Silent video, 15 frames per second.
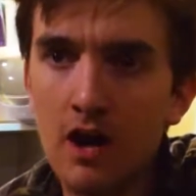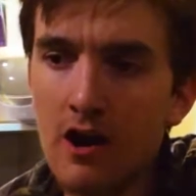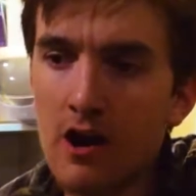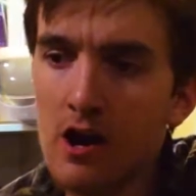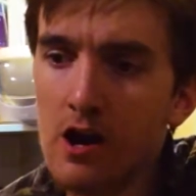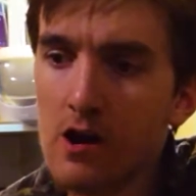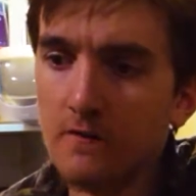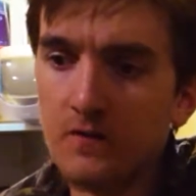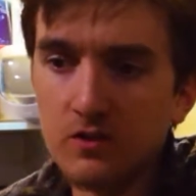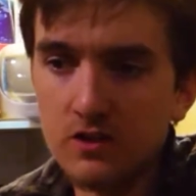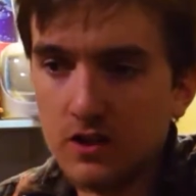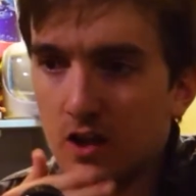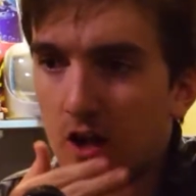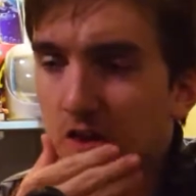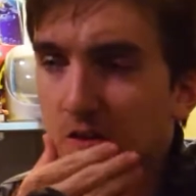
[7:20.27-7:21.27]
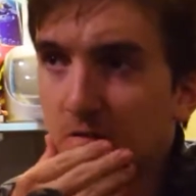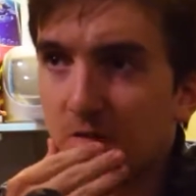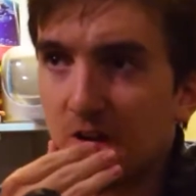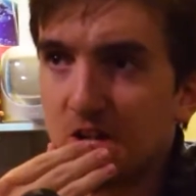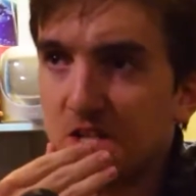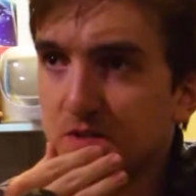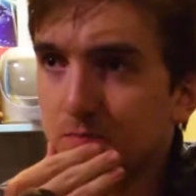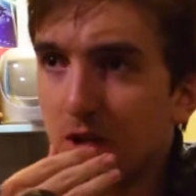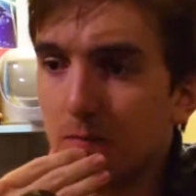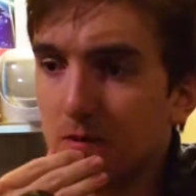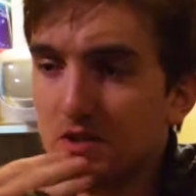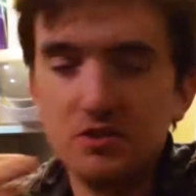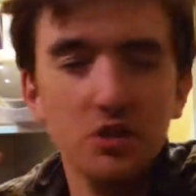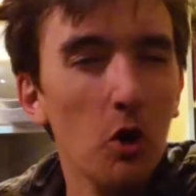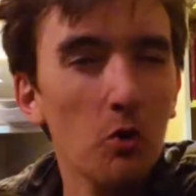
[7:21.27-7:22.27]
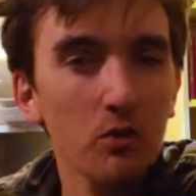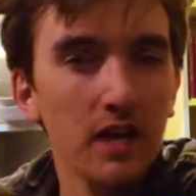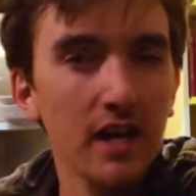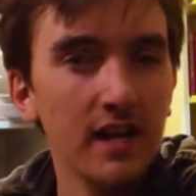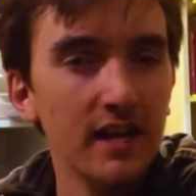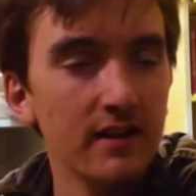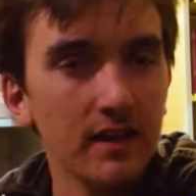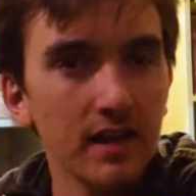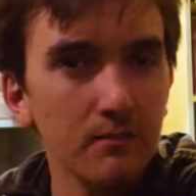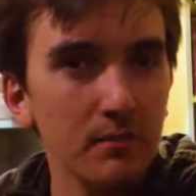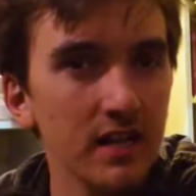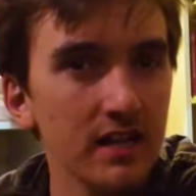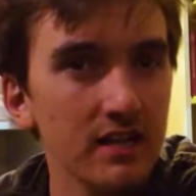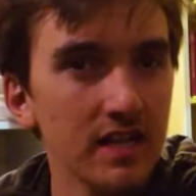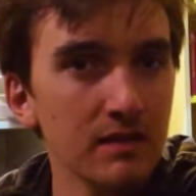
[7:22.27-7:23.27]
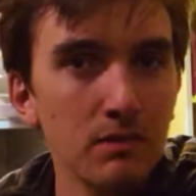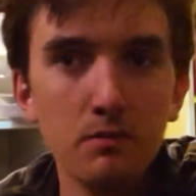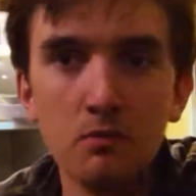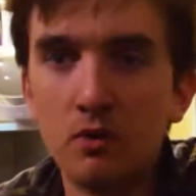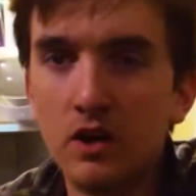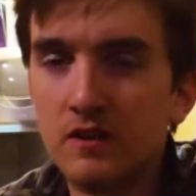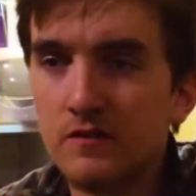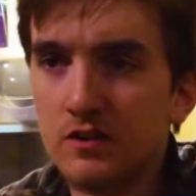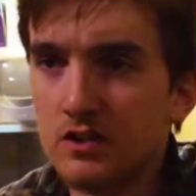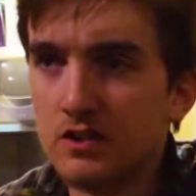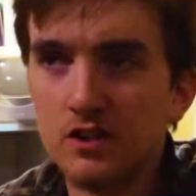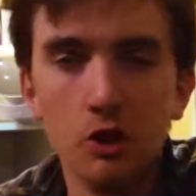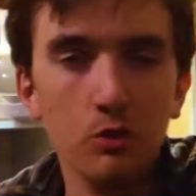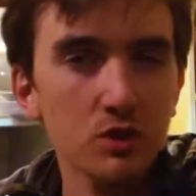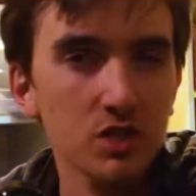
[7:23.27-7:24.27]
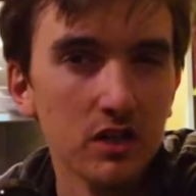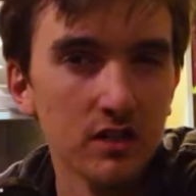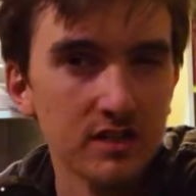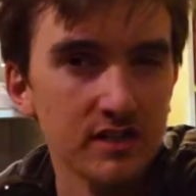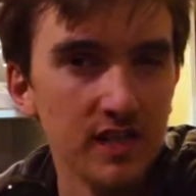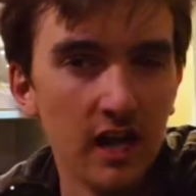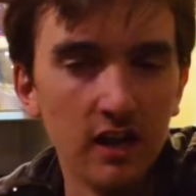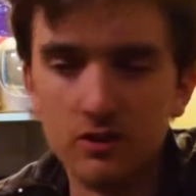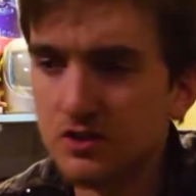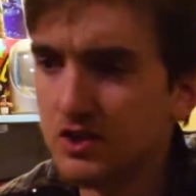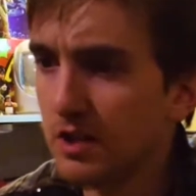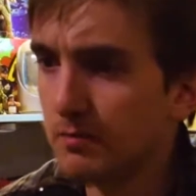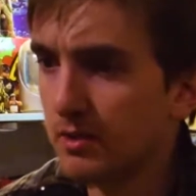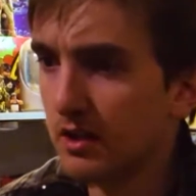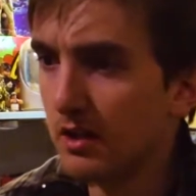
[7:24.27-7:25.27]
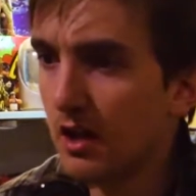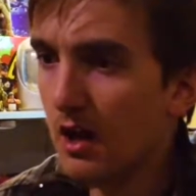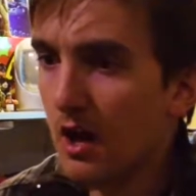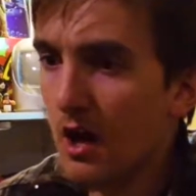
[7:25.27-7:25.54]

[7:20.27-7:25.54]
If you're a little on the fence, maybe don't get it immediately. Maybe wait until it goes on sale or something.